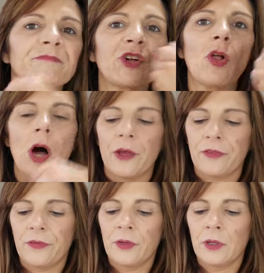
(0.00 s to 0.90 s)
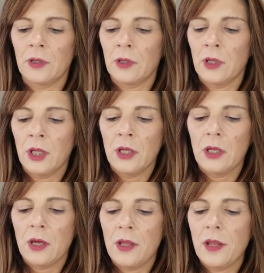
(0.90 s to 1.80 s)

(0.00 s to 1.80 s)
gloss. And